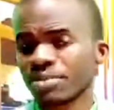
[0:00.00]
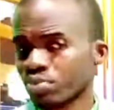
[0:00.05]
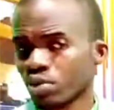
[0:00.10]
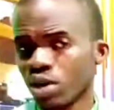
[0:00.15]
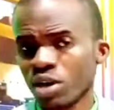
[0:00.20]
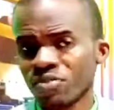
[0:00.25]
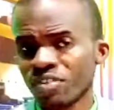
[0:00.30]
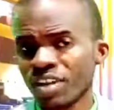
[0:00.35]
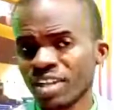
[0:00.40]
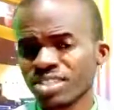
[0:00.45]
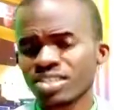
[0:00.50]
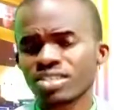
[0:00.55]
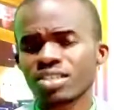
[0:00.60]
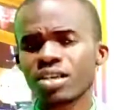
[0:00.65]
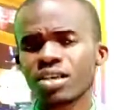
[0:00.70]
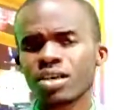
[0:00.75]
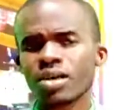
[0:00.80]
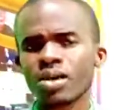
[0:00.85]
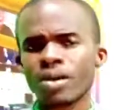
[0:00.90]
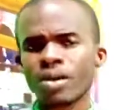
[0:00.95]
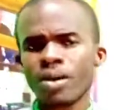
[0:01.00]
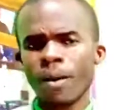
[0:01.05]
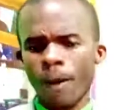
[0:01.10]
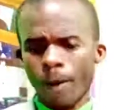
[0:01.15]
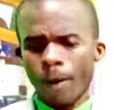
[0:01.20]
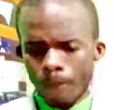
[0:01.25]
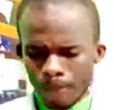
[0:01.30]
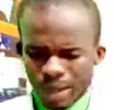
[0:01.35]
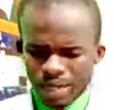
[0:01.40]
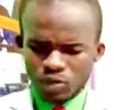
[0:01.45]
a prophet,
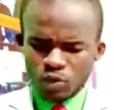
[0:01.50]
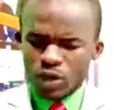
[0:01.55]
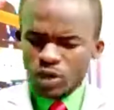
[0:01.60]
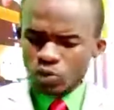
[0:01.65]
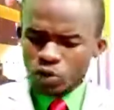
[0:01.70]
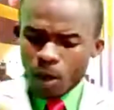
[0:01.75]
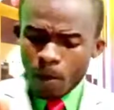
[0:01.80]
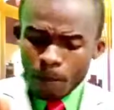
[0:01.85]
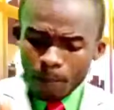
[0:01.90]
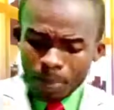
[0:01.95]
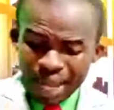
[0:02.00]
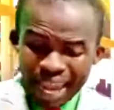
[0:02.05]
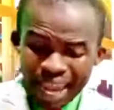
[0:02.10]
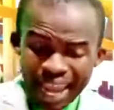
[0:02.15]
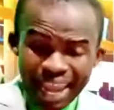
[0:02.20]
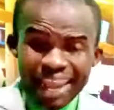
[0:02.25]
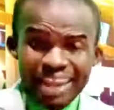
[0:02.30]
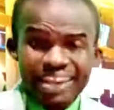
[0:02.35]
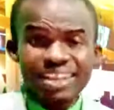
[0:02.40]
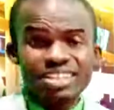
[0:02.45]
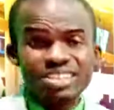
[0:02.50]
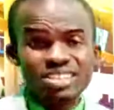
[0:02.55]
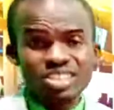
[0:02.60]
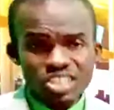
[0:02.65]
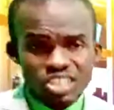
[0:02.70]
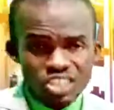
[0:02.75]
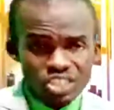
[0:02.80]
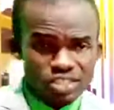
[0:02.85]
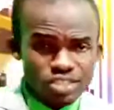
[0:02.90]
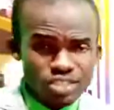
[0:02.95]
but when you compare the
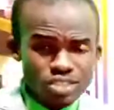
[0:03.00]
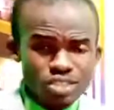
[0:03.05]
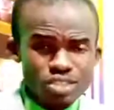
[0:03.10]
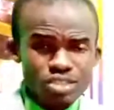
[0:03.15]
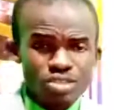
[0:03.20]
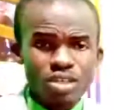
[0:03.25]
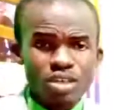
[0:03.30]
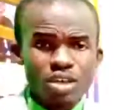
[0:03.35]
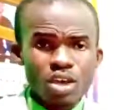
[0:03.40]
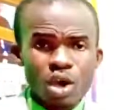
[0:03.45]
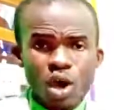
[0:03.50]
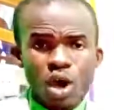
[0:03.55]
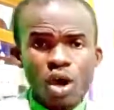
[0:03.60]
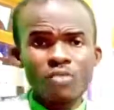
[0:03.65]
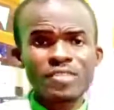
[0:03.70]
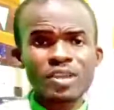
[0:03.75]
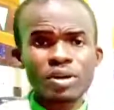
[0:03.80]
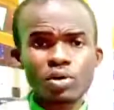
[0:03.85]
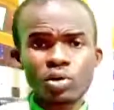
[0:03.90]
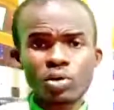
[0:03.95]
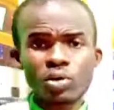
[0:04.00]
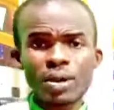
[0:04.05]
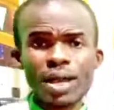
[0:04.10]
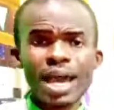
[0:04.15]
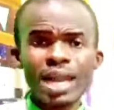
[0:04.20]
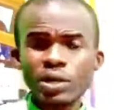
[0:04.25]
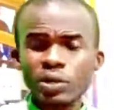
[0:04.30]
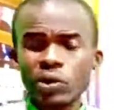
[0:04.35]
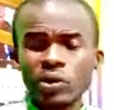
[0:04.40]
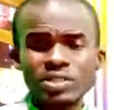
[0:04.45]
teachings of the
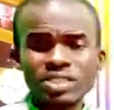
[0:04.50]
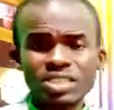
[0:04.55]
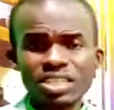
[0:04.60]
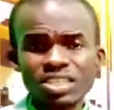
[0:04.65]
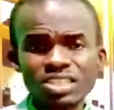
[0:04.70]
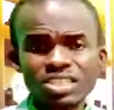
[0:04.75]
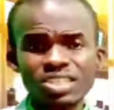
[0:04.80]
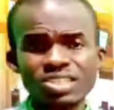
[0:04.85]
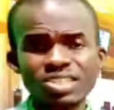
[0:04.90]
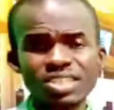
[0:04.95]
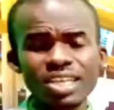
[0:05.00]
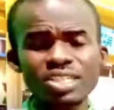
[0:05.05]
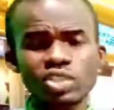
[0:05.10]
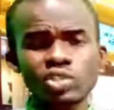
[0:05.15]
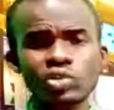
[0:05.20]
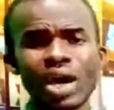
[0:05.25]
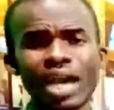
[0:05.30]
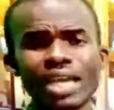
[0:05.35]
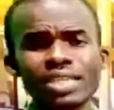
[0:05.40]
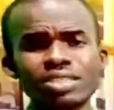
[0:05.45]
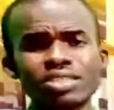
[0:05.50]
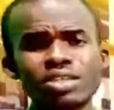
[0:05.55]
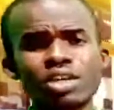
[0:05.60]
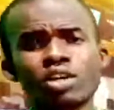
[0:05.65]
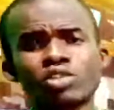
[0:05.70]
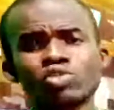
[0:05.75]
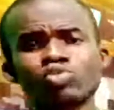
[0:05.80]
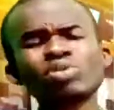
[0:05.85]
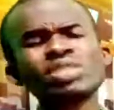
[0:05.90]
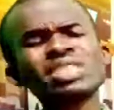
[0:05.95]
Quran concerning Jesus Christ
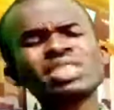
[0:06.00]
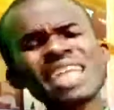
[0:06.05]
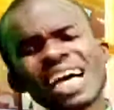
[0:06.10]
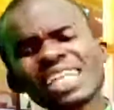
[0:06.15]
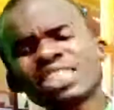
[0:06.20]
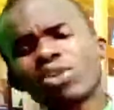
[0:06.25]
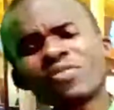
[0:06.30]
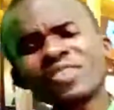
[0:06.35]
to that